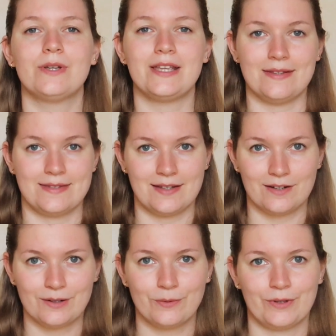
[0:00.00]

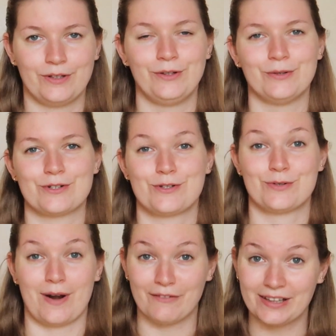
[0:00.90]
easier when you're
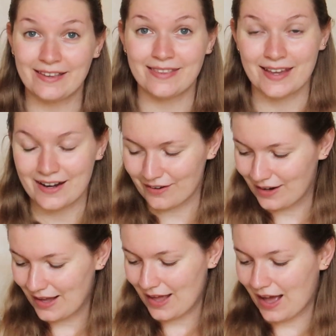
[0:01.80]
traveling there.
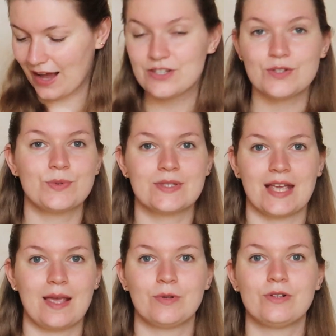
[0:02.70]
I just was
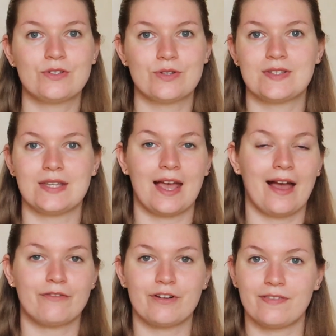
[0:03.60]
able to see
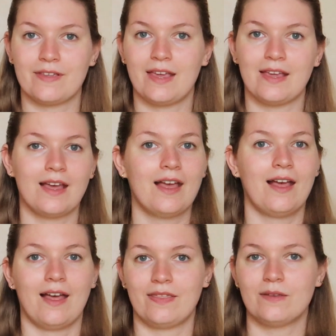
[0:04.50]
everything
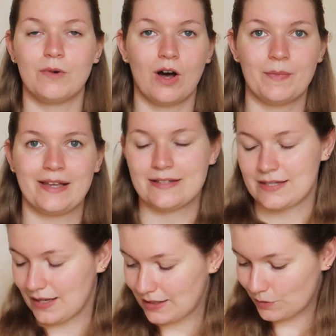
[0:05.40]
at the
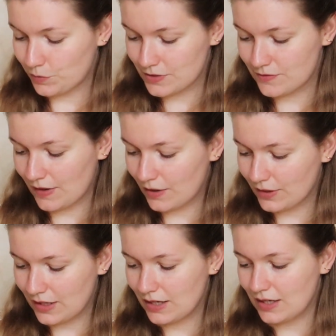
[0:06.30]
moment, and it was
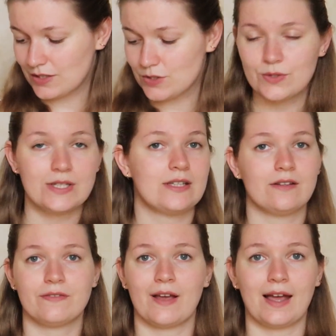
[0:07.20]
very
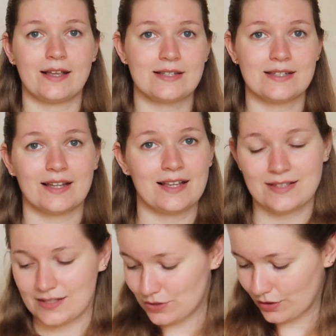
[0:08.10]
intuitive and
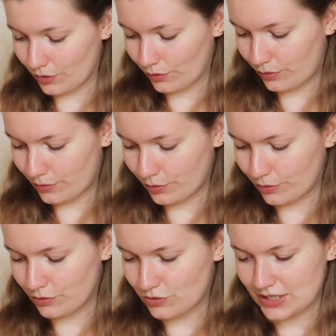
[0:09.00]
easy to go
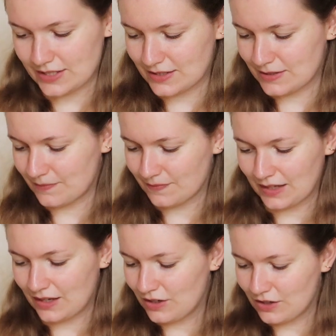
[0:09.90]
through.
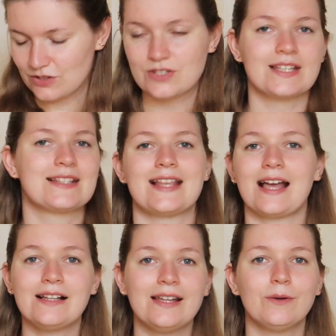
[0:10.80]
Just
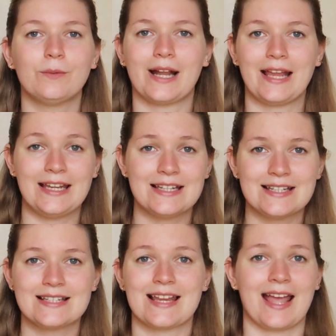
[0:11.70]
exactly what I
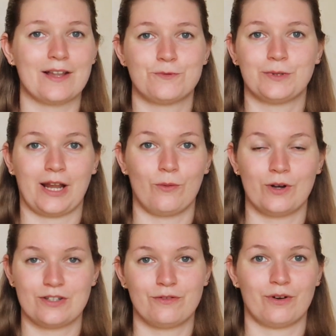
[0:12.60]
needed and what I
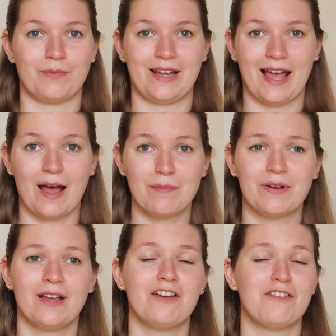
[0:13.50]
wanted from an app.
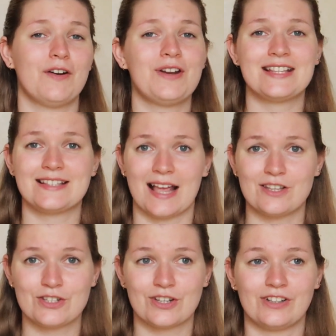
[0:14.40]
Very
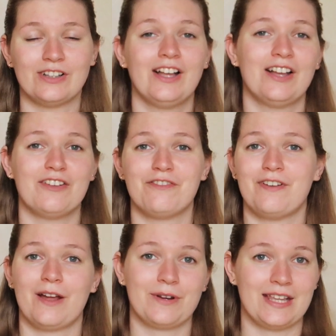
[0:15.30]
essential,
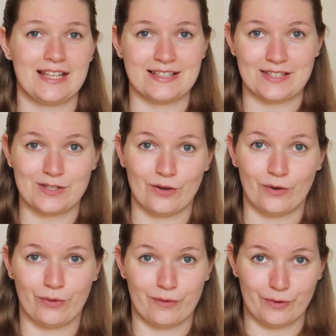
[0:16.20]
very easy to
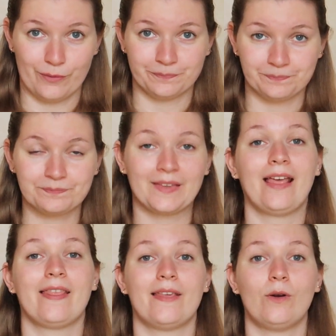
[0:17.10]
go through.
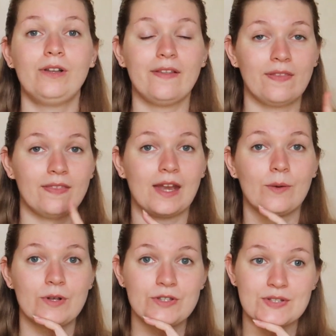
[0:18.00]
The only thing that I
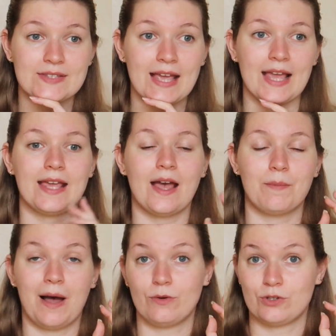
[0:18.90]
want to say
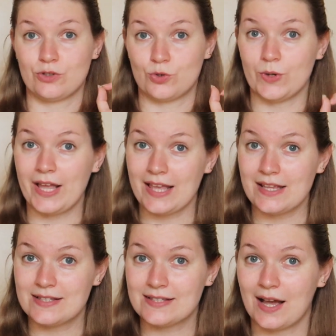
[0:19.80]
about
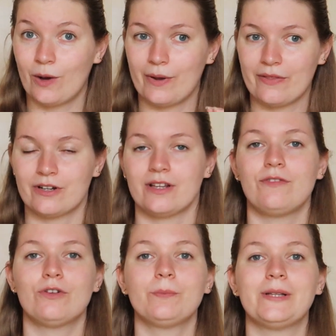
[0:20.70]
trains, however,
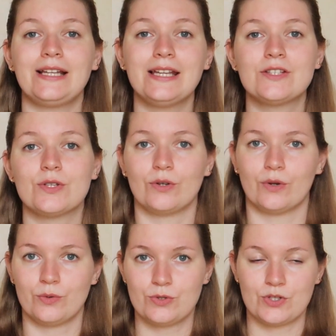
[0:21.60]
if you're planning to
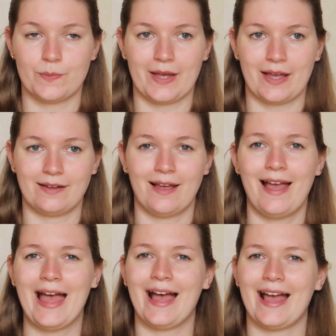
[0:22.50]
go to Japan
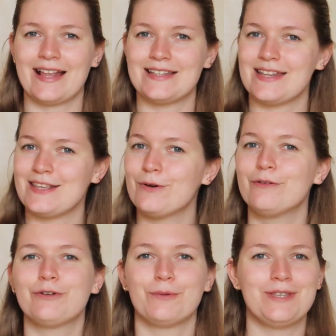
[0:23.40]
and you're
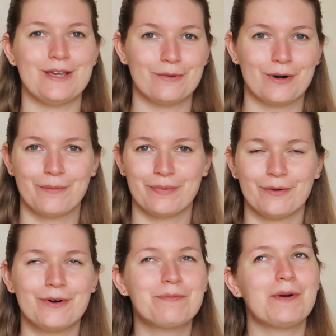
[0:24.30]
from Europe
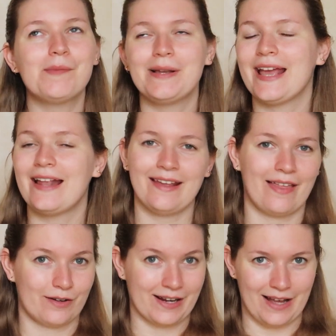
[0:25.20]
or probably any
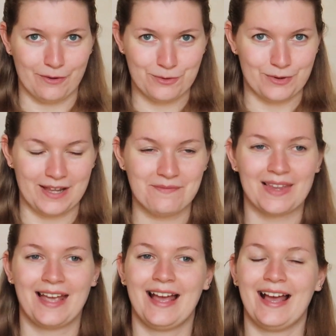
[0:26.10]
other country,
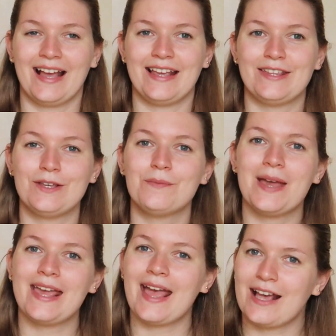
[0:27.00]
you
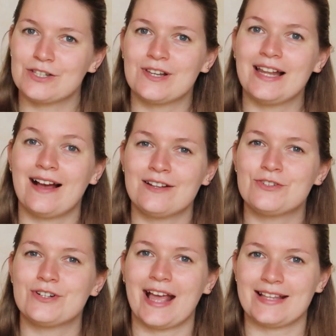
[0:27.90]
may actually
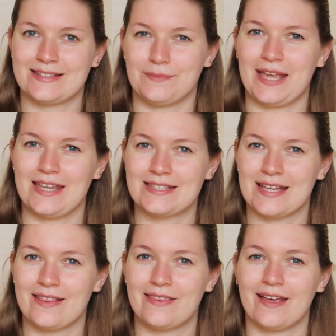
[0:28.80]
underestimate
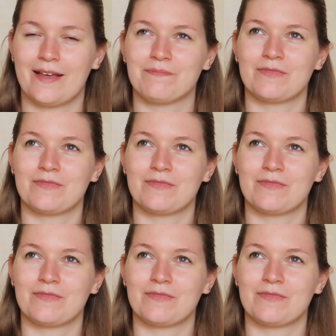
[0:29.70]
the